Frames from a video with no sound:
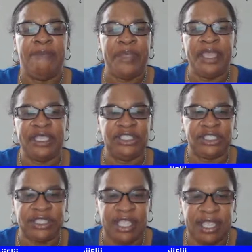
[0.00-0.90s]

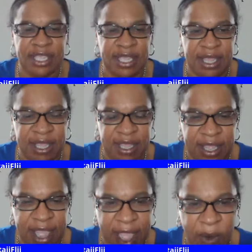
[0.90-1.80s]
Binge Thinker.
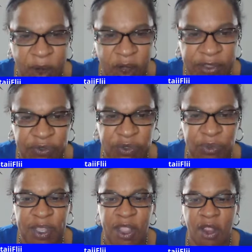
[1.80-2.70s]
How are you,
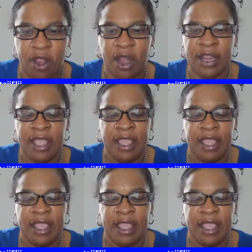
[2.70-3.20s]
sweetheart?